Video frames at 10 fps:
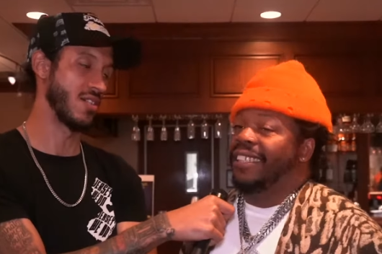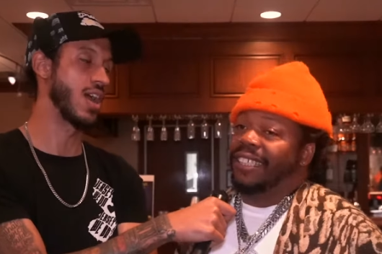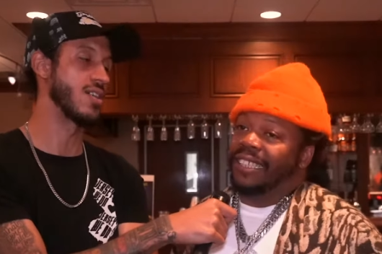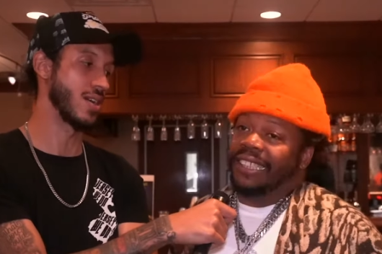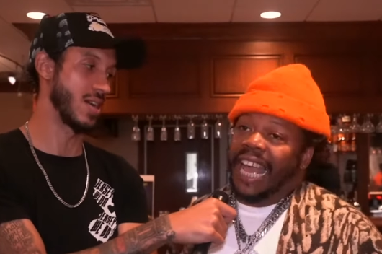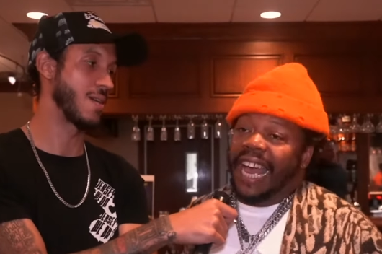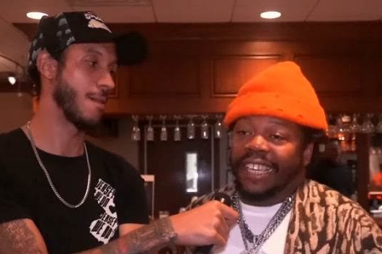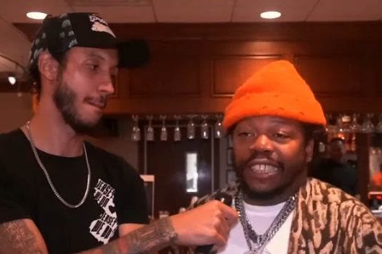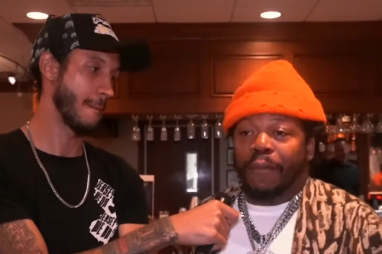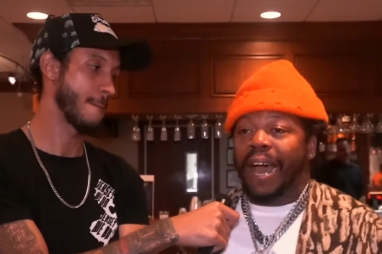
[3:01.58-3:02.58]
Speaker 1: right, right. I
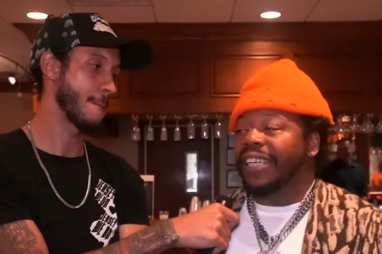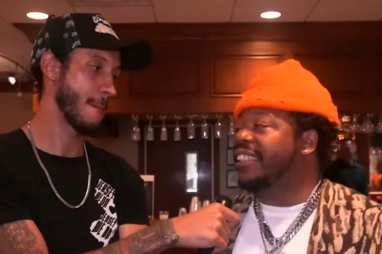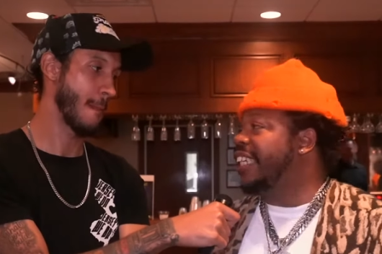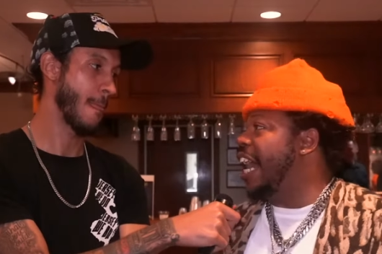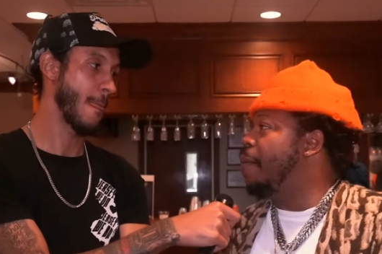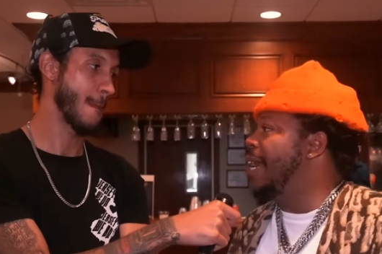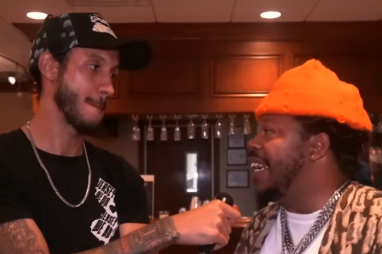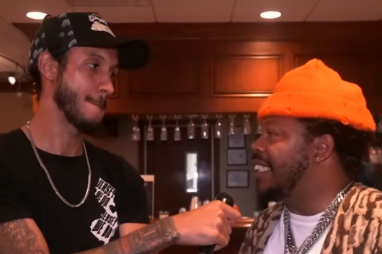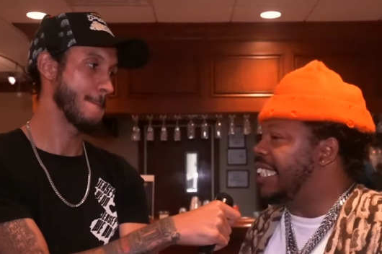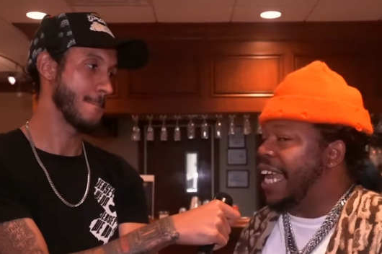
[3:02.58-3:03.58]
ain't jump out the chair, but
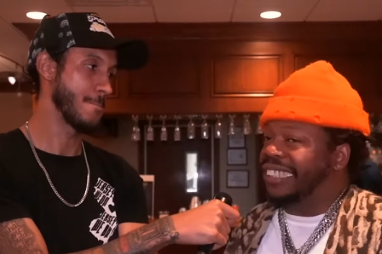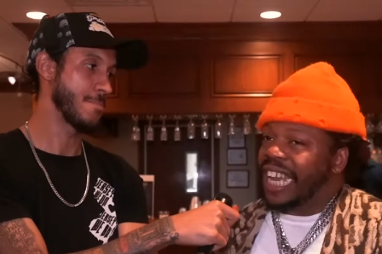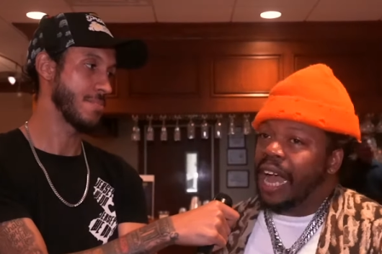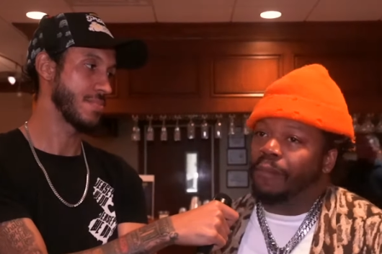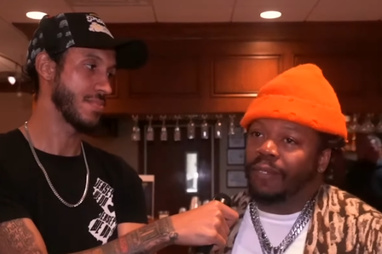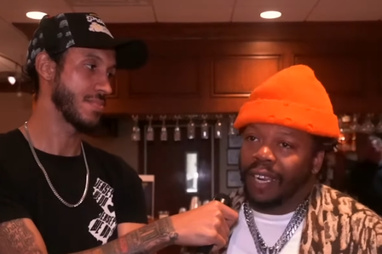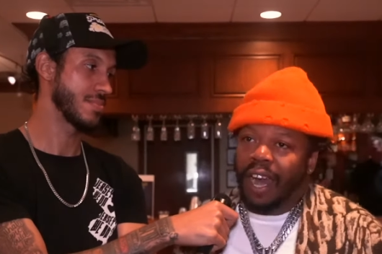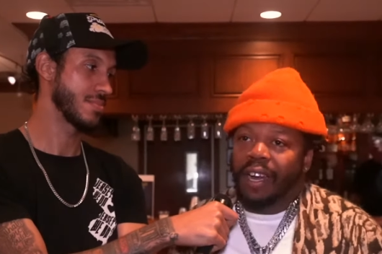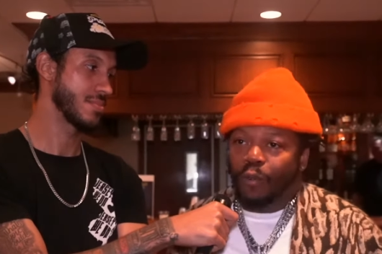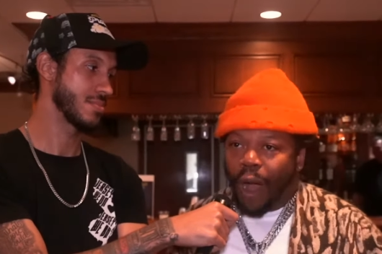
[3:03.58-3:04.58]
at the same time,
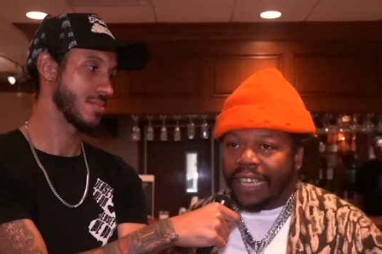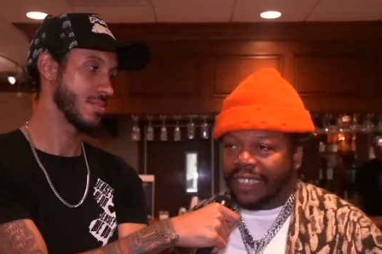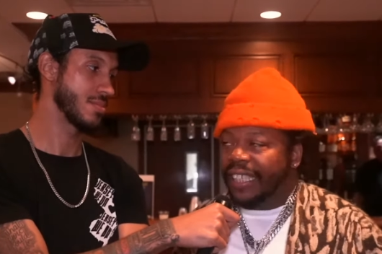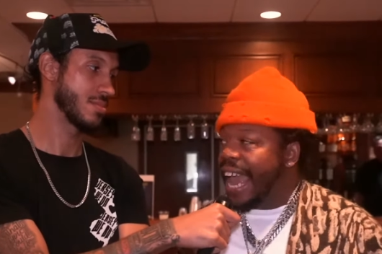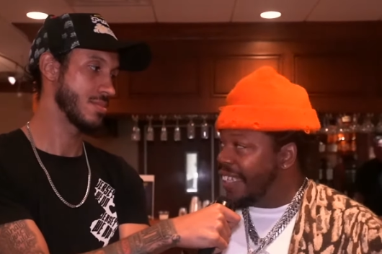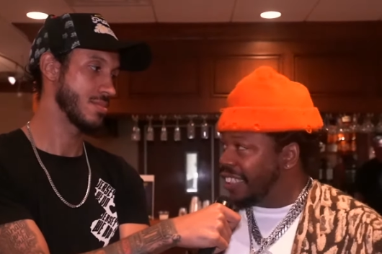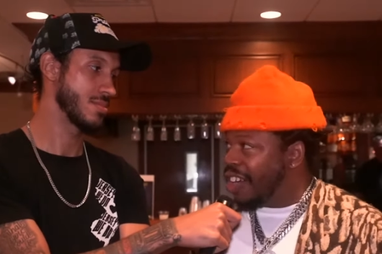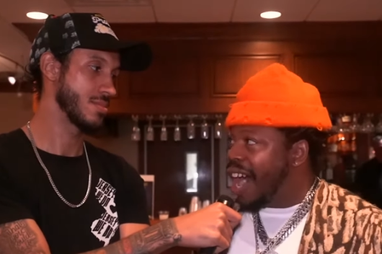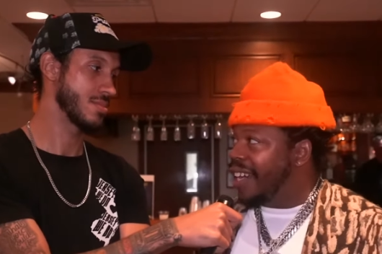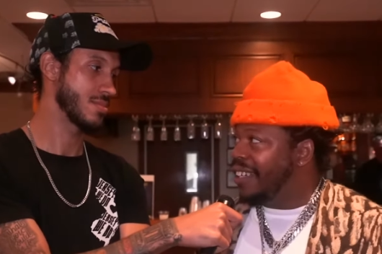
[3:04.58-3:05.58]
watching cats
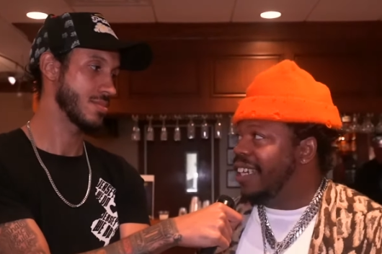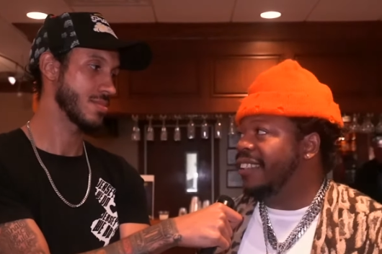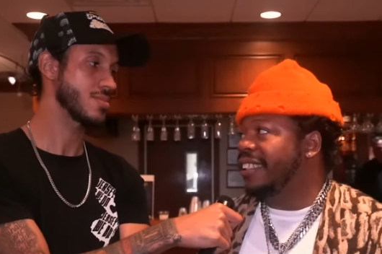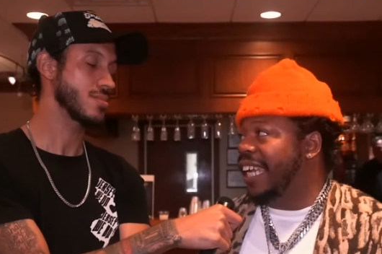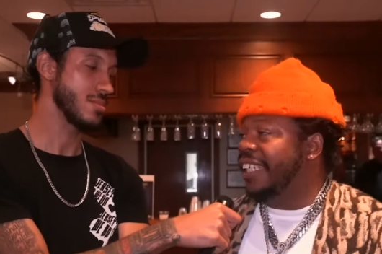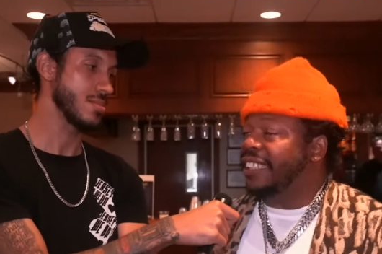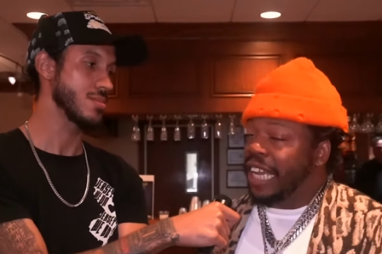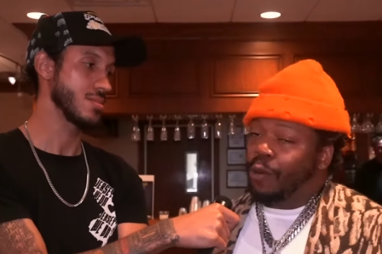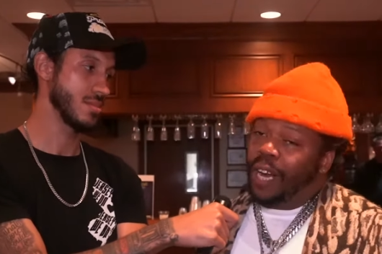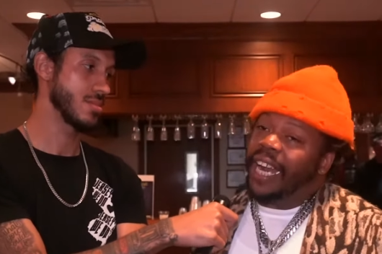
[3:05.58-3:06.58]
start and
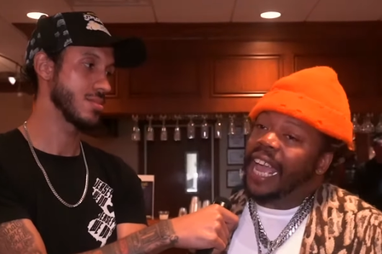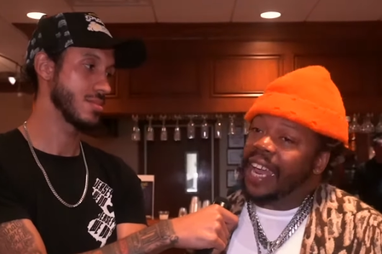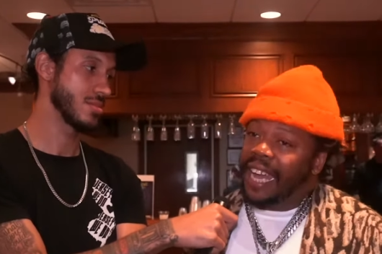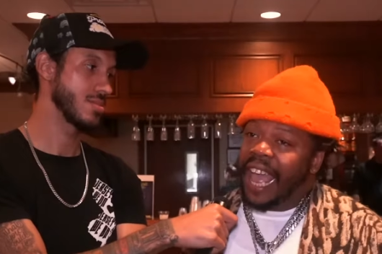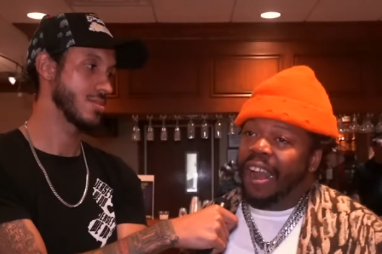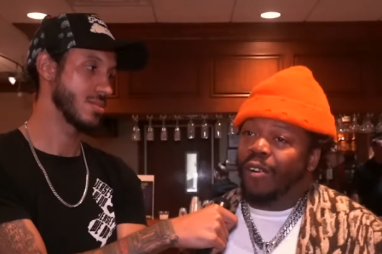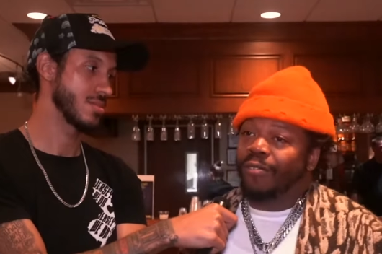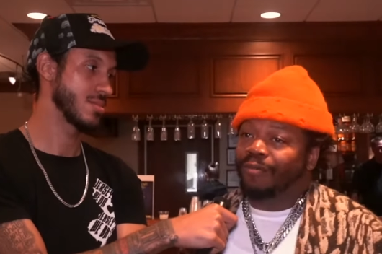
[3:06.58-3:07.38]
seeing where they at now,